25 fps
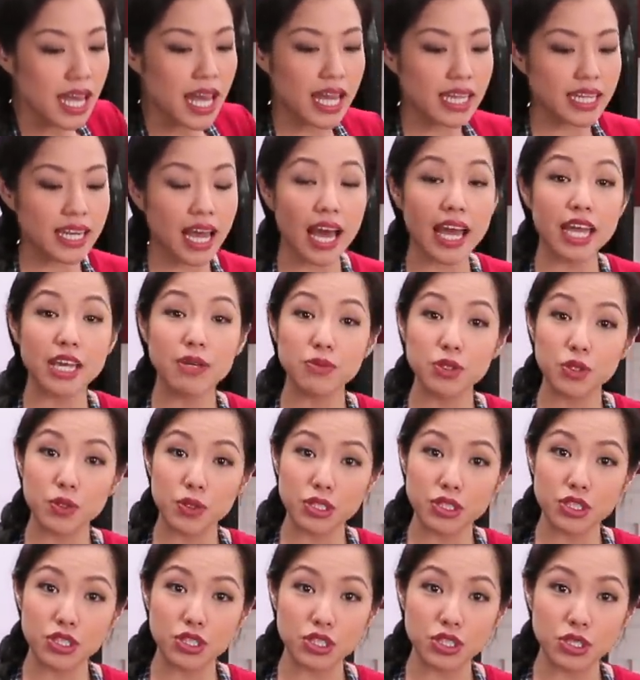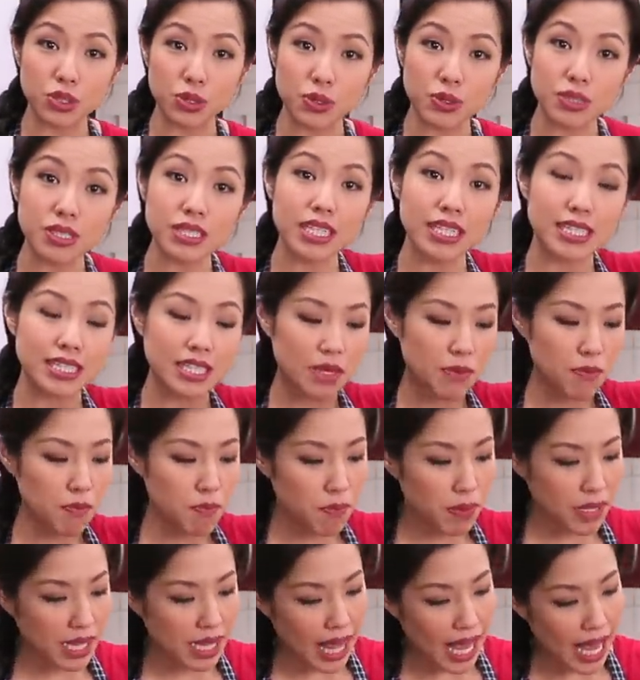and I am going to use some
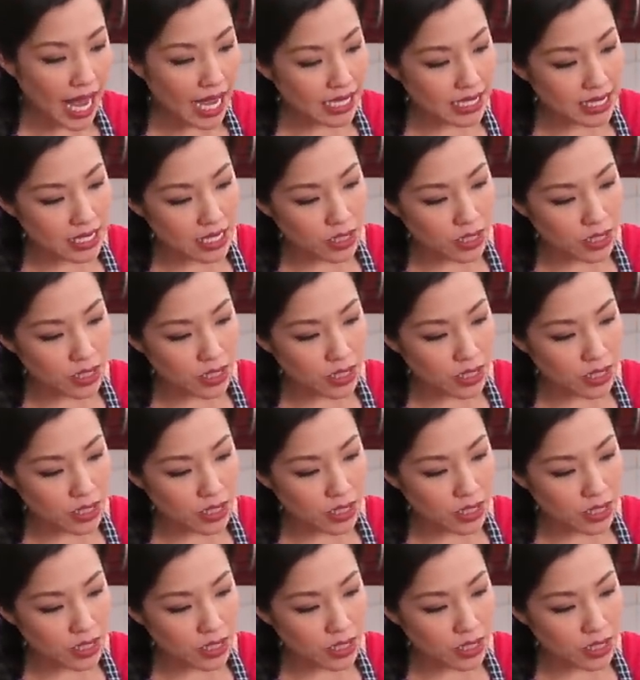black